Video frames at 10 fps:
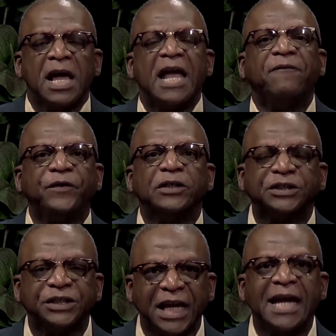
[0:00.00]
If you're
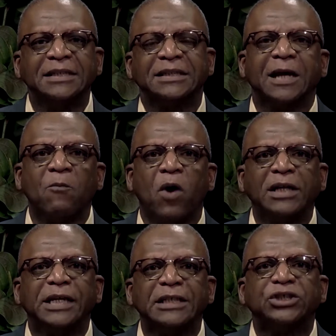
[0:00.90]
seeing
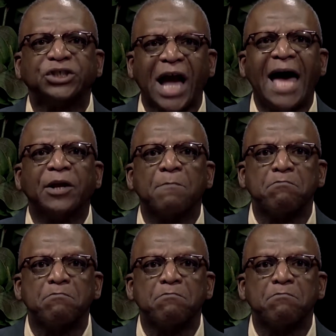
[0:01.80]
someone get shot or